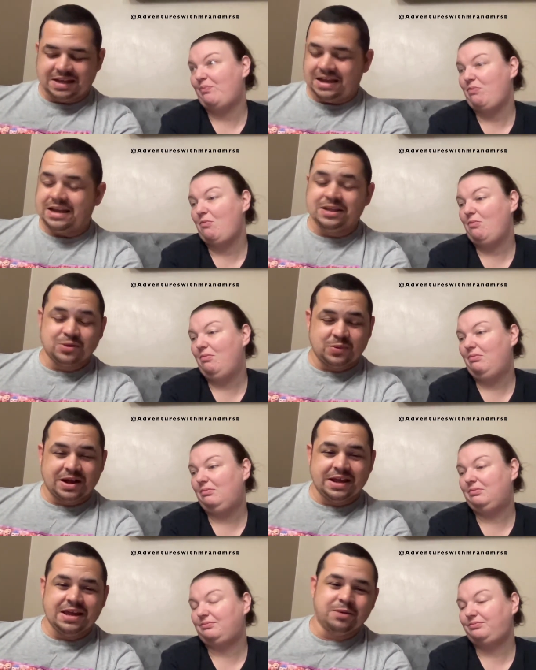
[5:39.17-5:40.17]
Speaker 1: Either way,
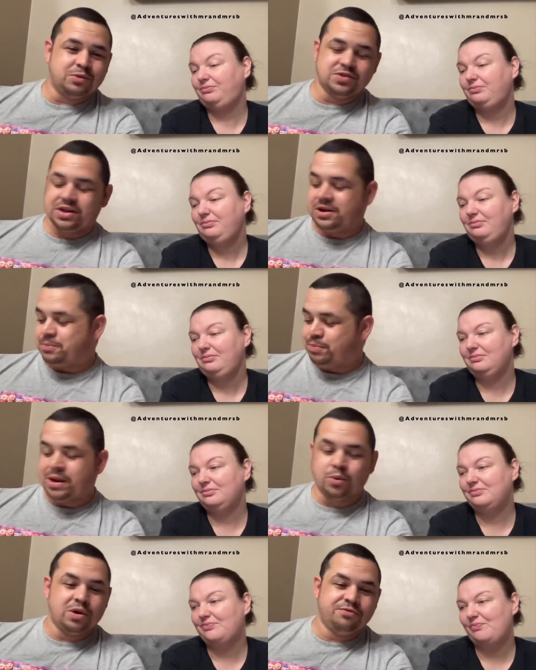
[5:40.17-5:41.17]
it was a big
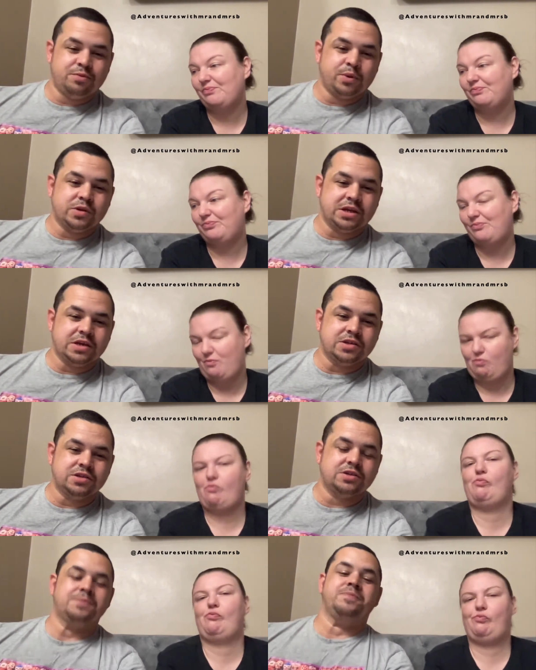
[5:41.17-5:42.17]
win for Maltesers.
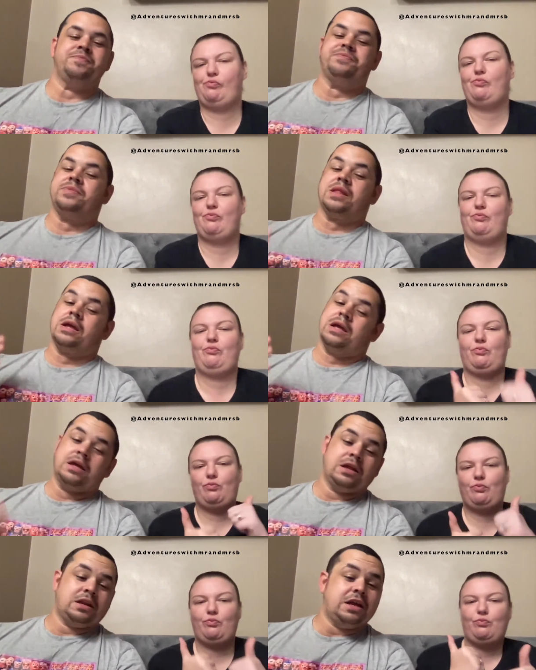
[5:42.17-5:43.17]

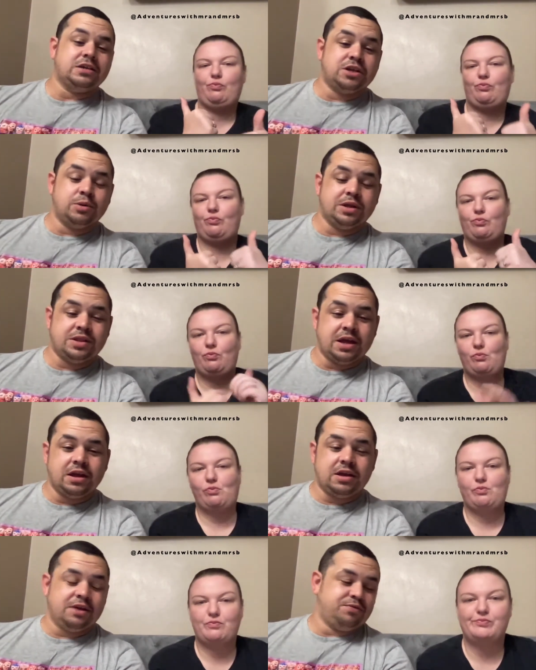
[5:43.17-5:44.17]
Let us know what you think.
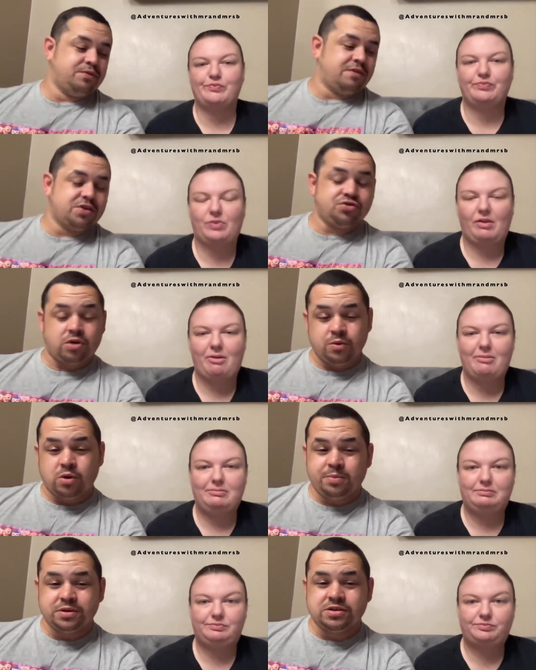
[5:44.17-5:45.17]
If you've ever tried
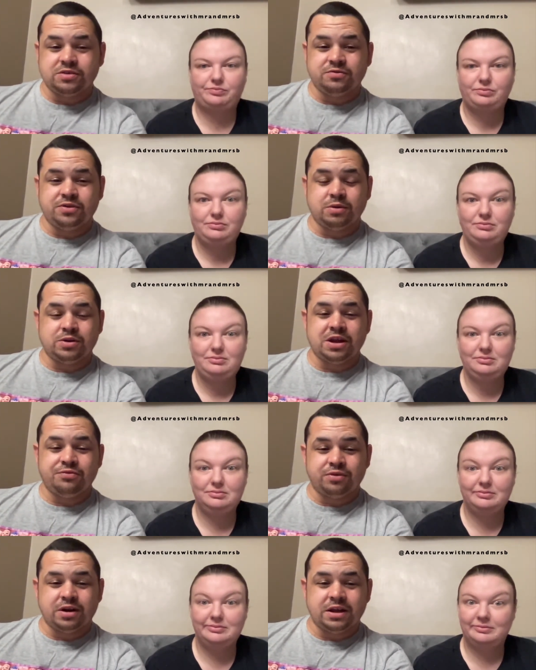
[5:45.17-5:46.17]
Whoppers and feel
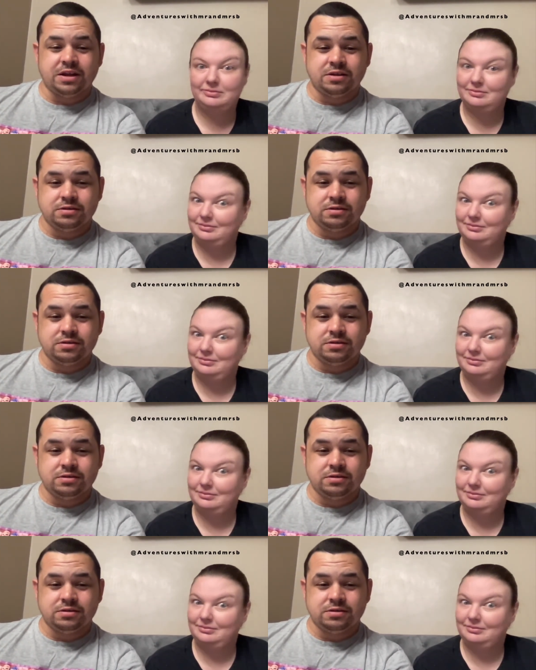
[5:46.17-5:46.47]
differently